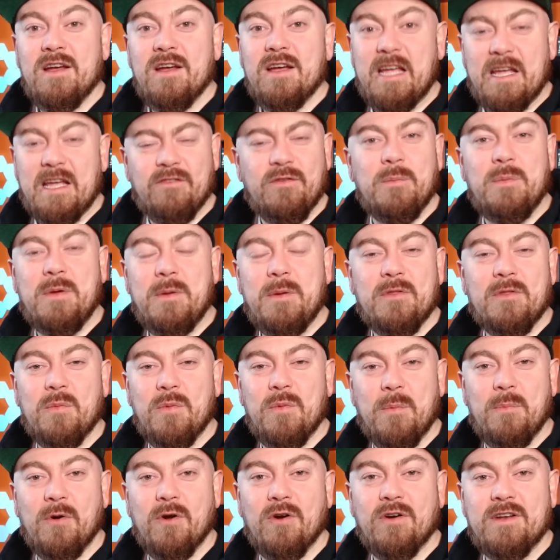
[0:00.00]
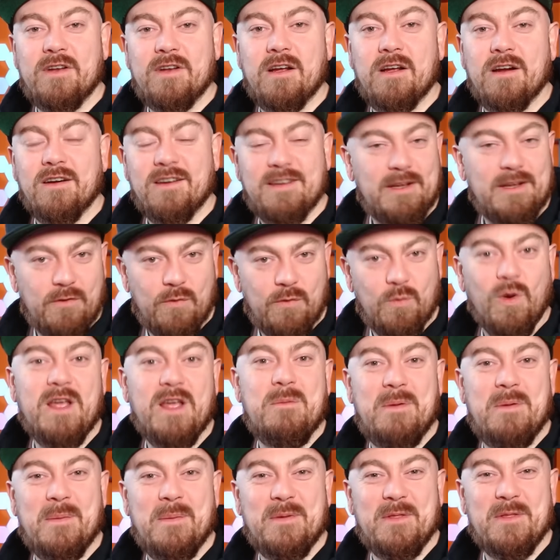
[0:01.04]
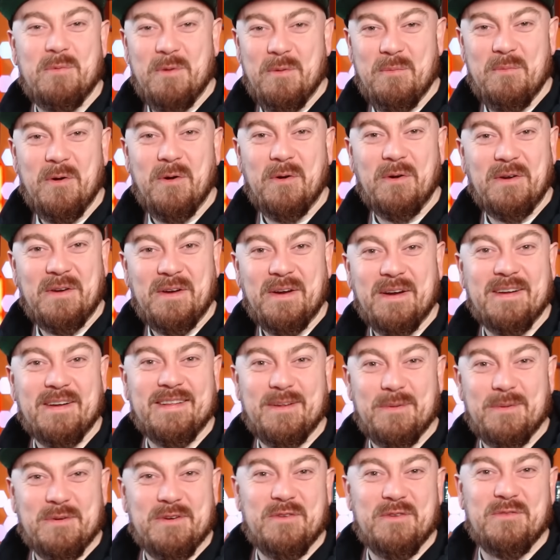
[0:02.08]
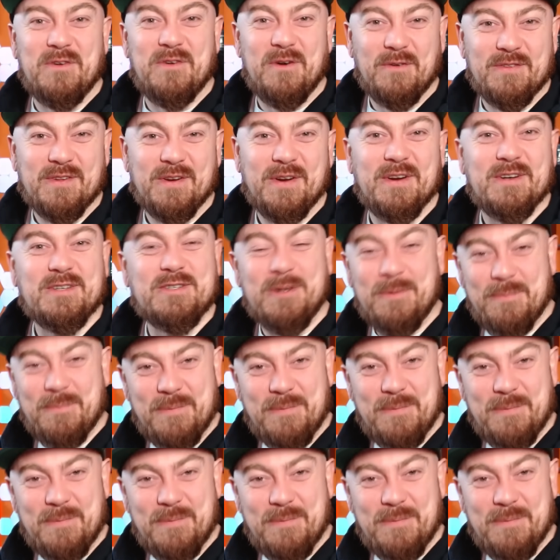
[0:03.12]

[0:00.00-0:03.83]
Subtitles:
even people that were born here, even white people that were born here that were involved in it should be